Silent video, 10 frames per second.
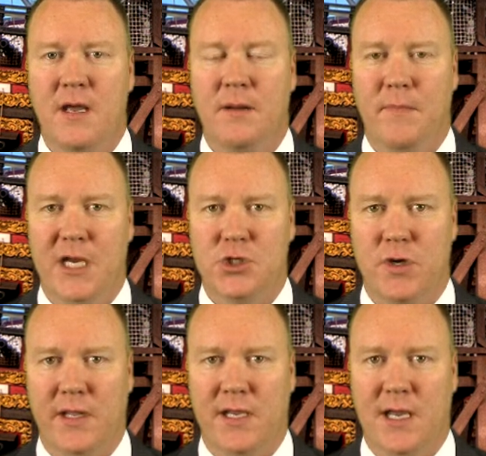And make
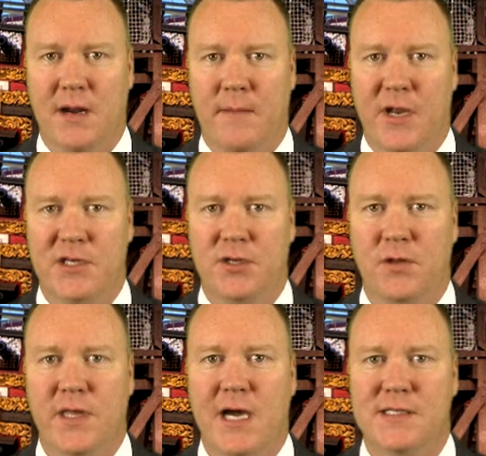sure that you get on my
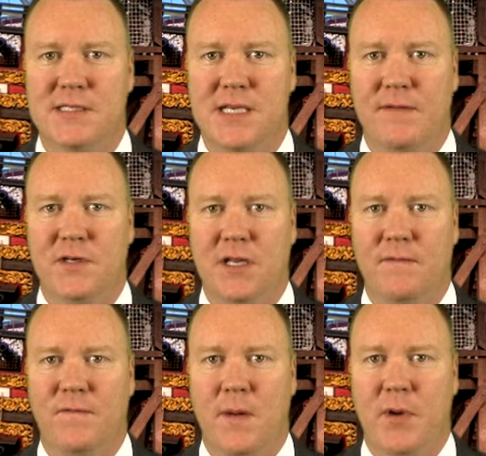
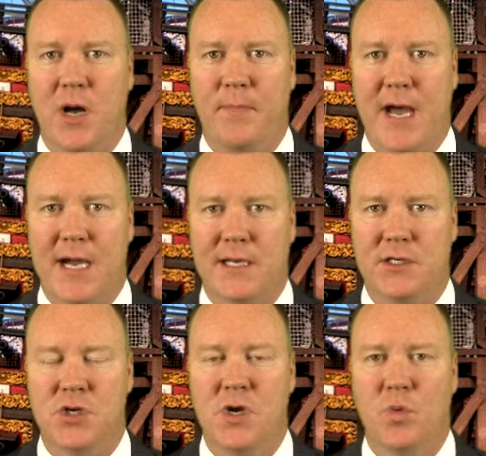2017 football
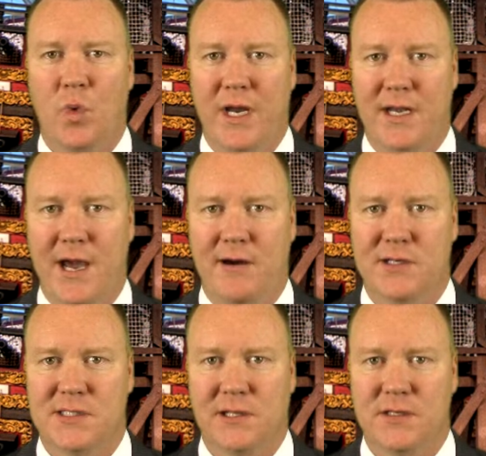package right now
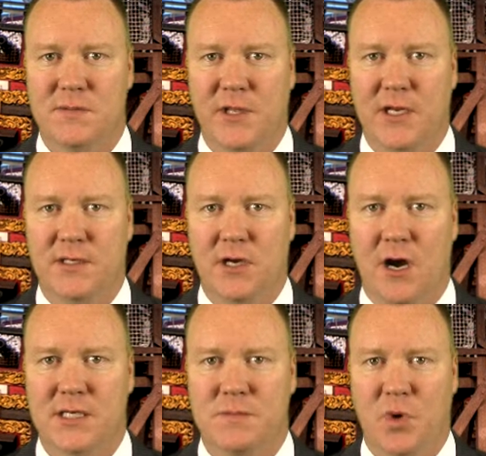exclusively at
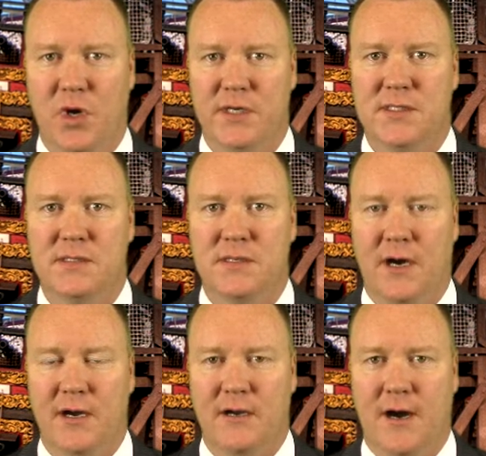
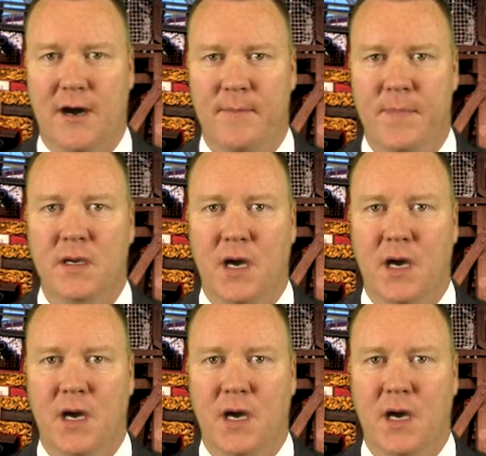DocSports.com.